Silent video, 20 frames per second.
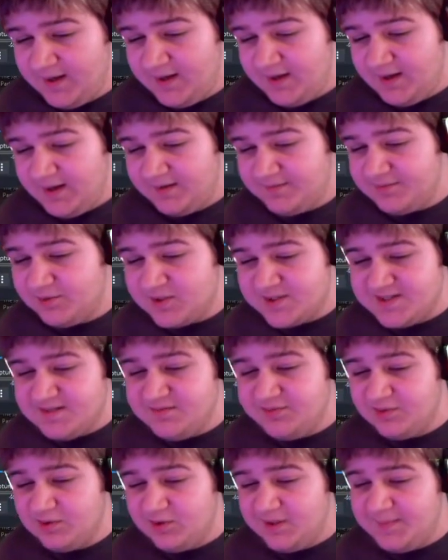
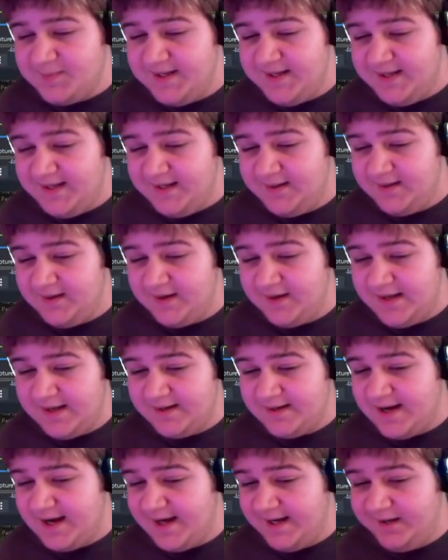1440p and
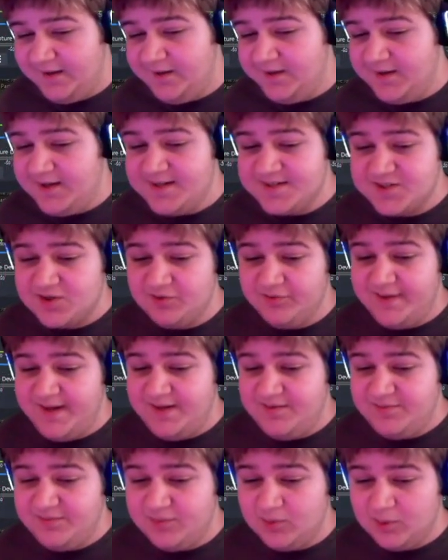higher is
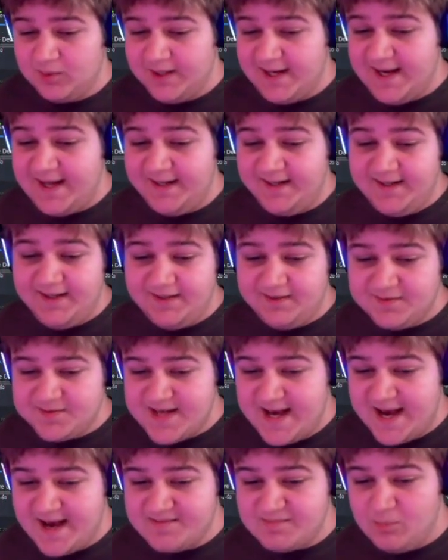great for editing
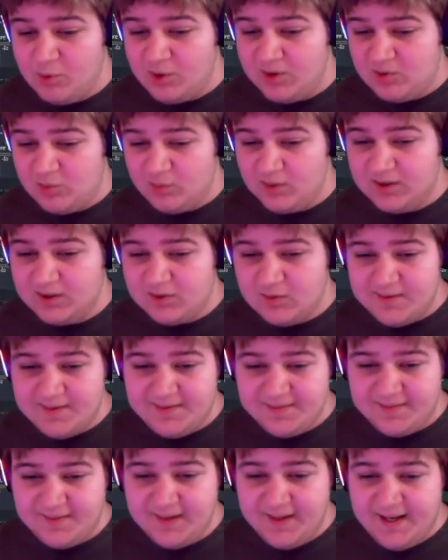to have more to work
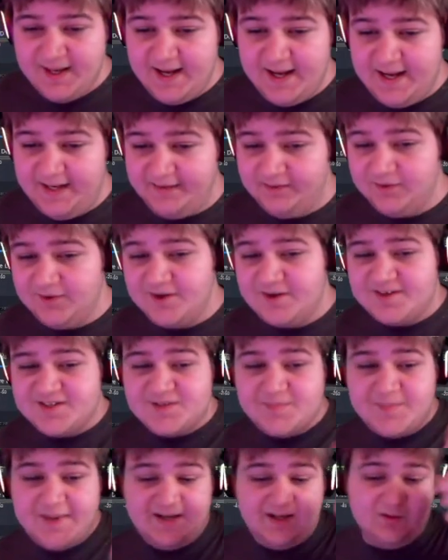with, and it looks
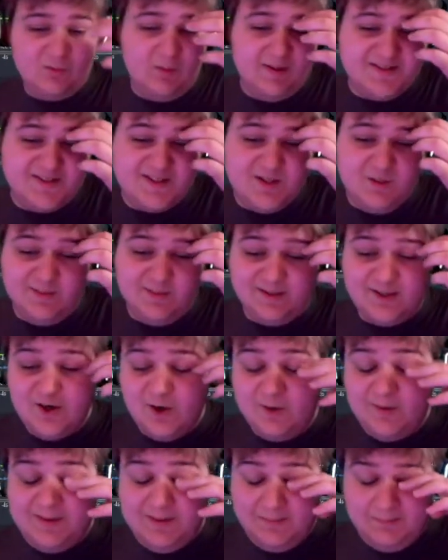better once you
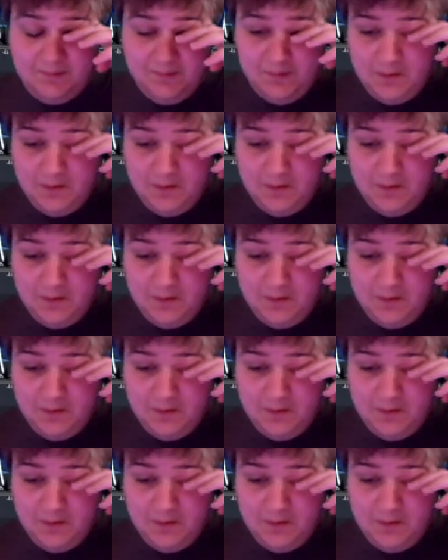encode it,